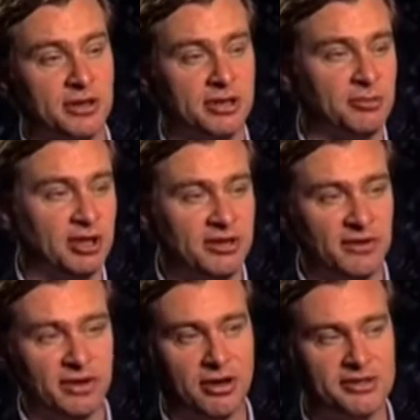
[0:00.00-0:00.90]
You had to believe
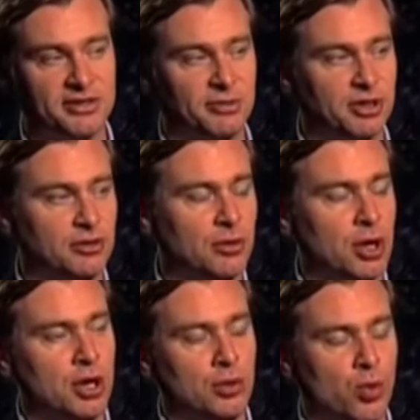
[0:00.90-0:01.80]
in her as somebody who
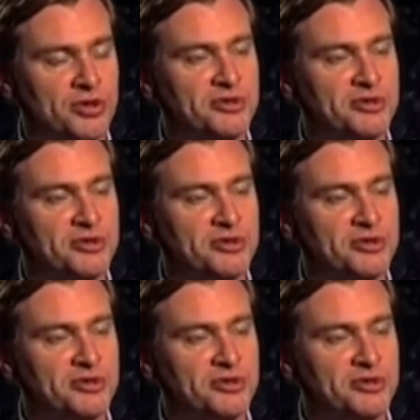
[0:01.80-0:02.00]
wants